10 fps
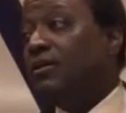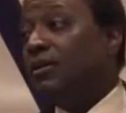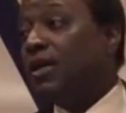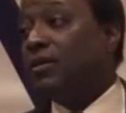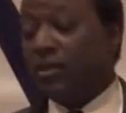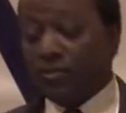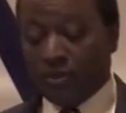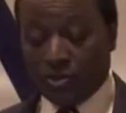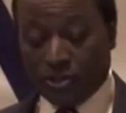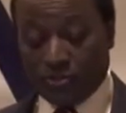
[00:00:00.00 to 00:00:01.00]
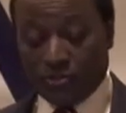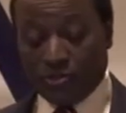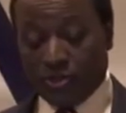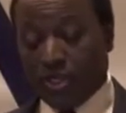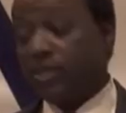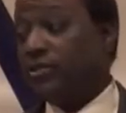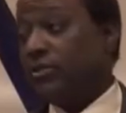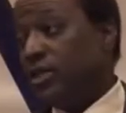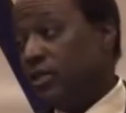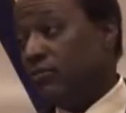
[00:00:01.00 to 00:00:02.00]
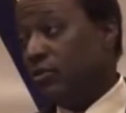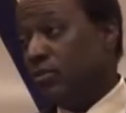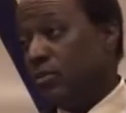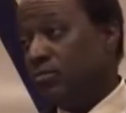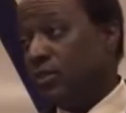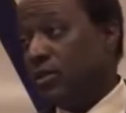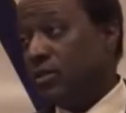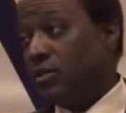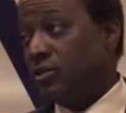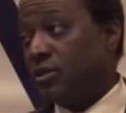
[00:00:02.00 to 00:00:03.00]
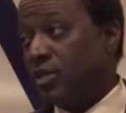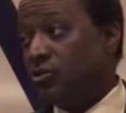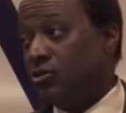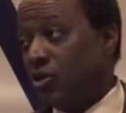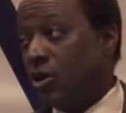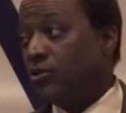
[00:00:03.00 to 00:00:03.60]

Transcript: not because it was the lesser evil, but because they sought